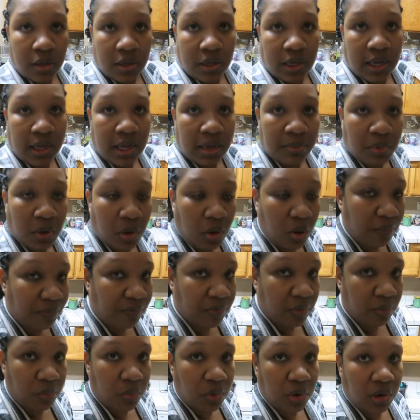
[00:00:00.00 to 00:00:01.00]
Okay, I'm home
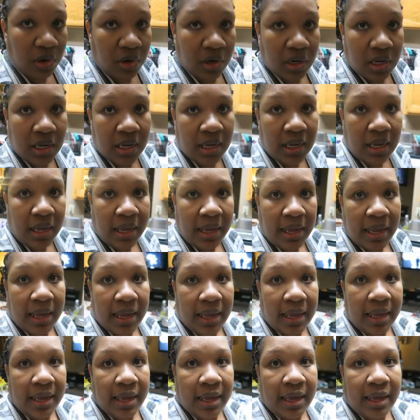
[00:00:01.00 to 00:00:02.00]
from work
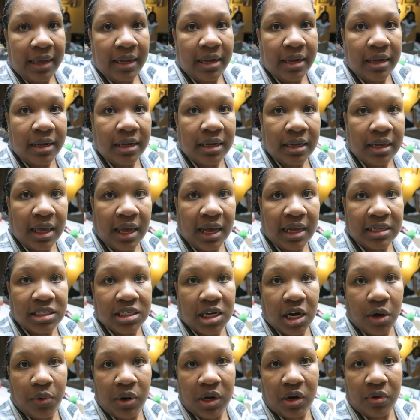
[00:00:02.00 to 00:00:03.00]
and got
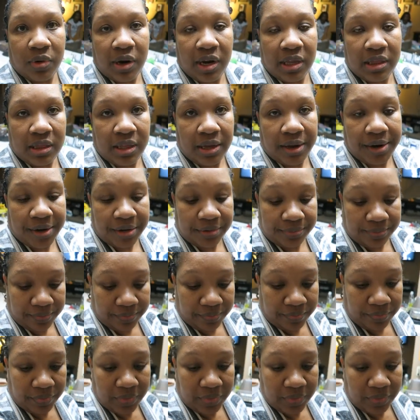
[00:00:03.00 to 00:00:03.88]
Tariq right there.